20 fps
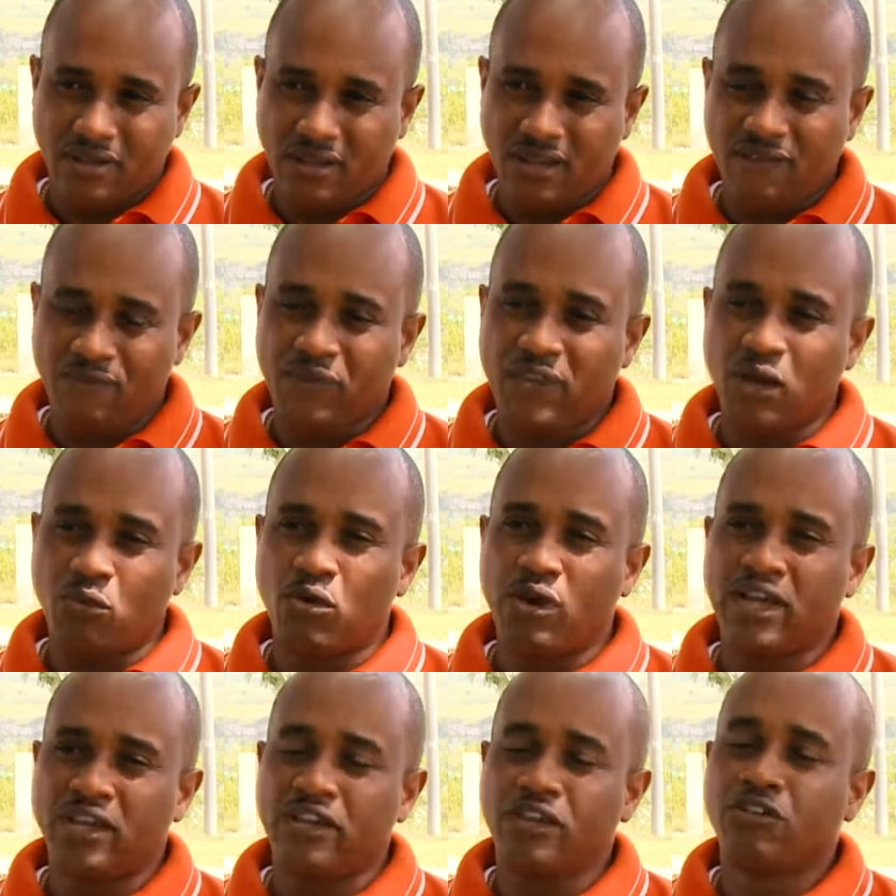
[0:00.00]
if there
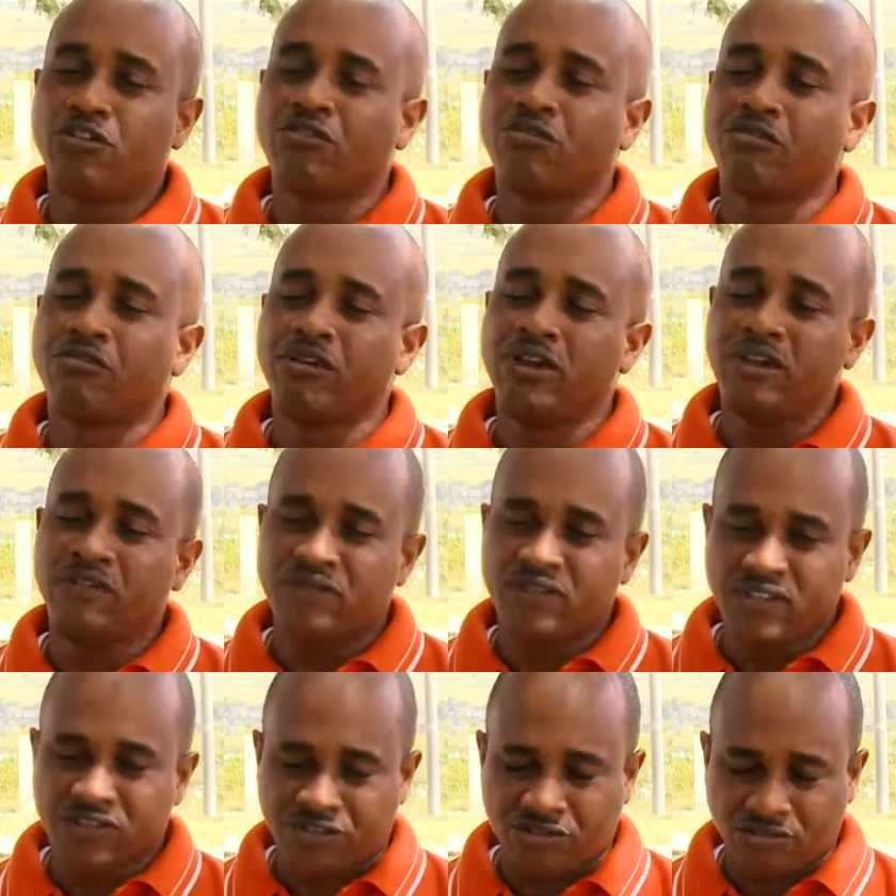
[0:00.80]
were any
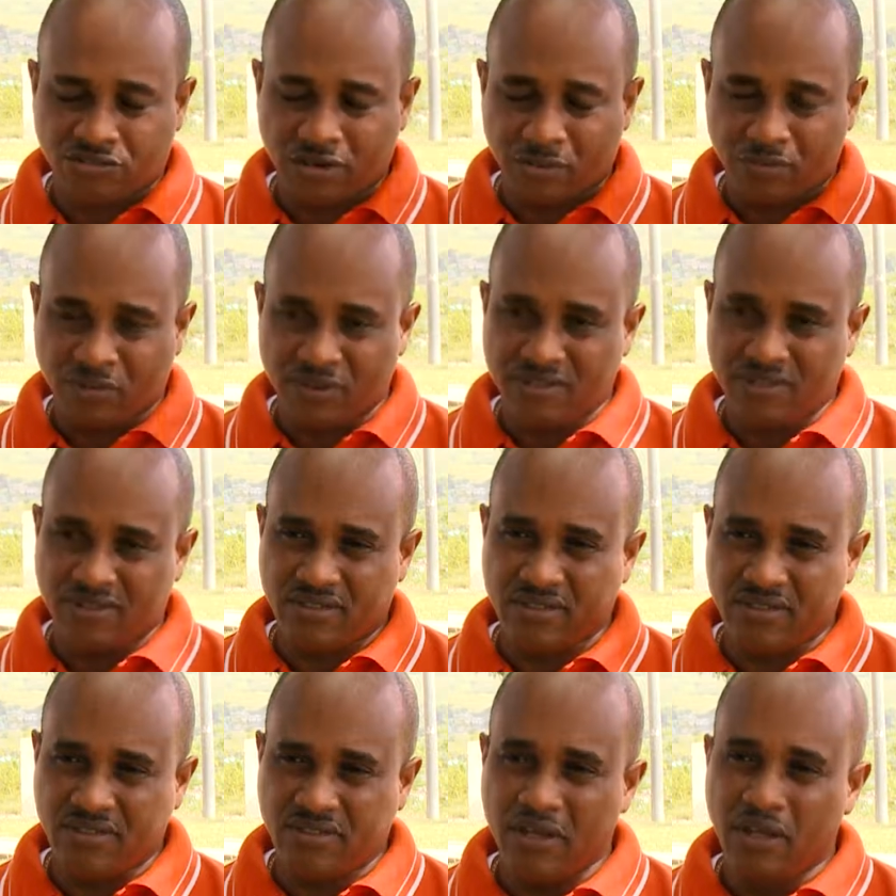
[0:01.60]
grave
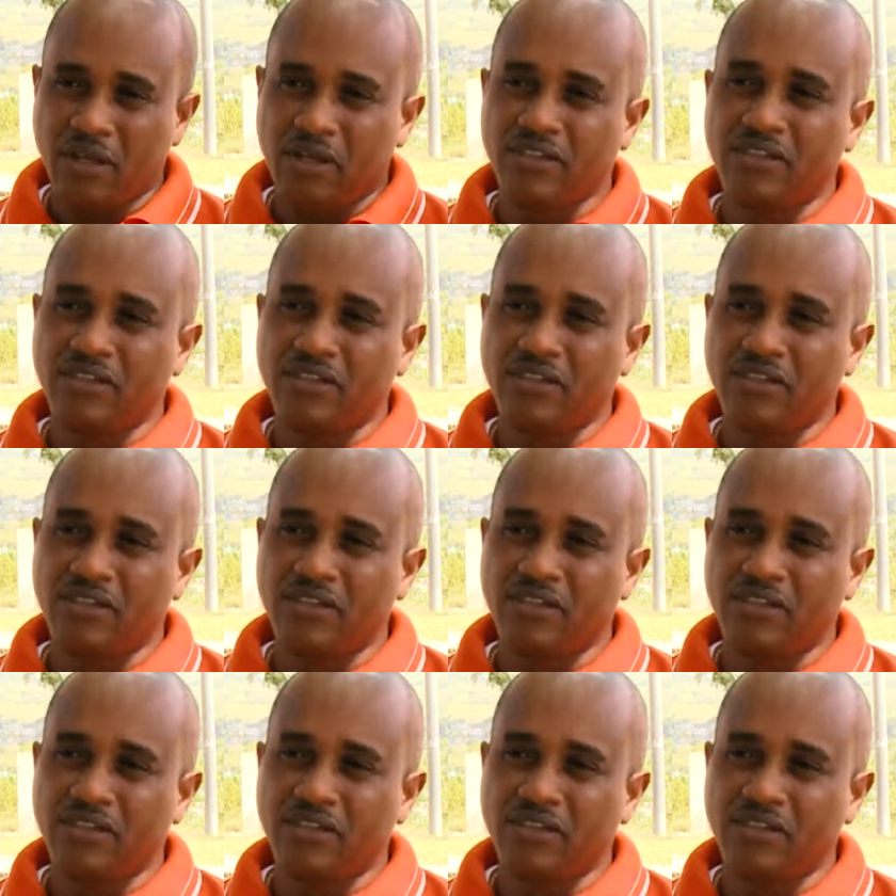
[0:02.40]
discrepancies,